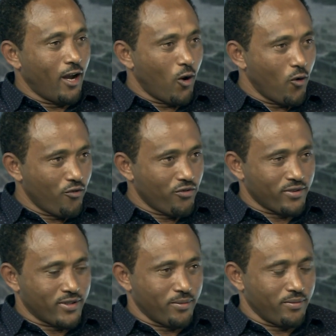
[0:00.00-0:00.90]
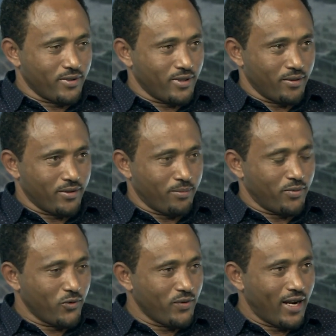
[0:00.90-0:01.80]
of the
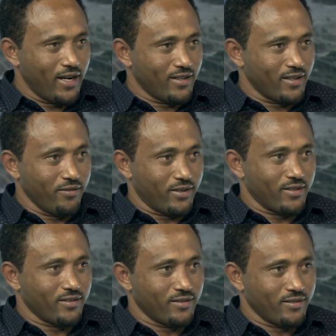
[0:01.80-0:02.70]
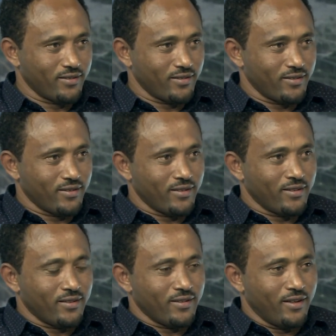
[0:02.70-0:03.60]
Blue Nile River,
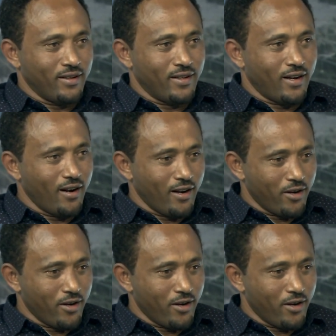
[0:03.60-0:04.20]
and there are